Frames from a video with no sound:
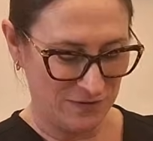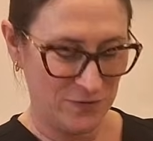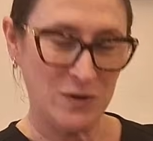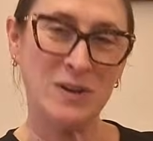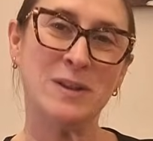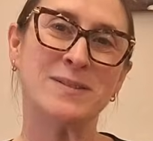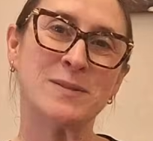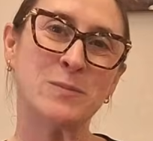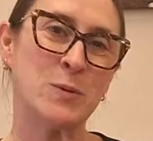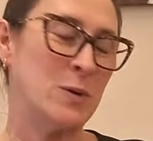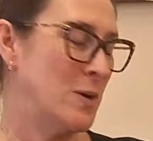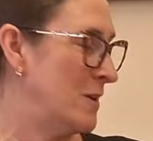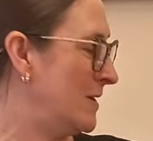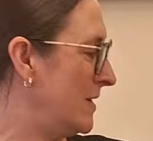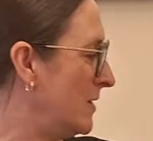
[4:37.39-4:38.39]
if you need some
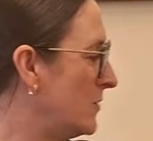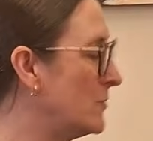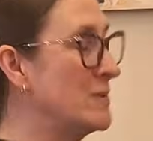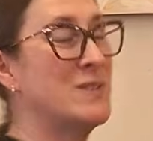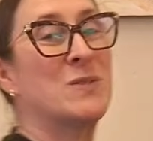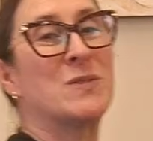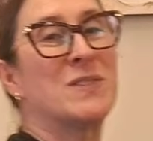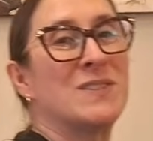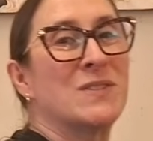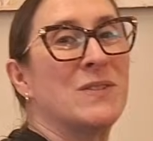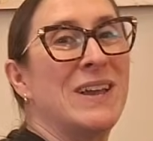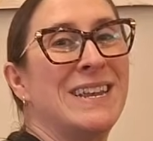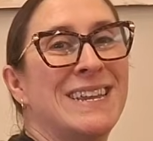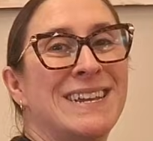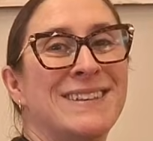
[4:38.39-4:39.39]
more resources
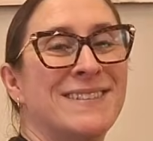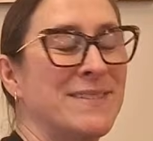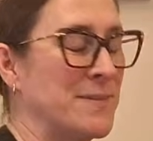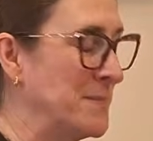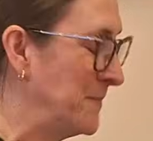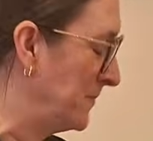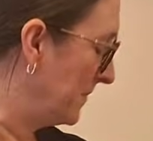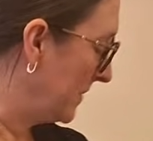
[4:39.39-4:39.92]
or ideas.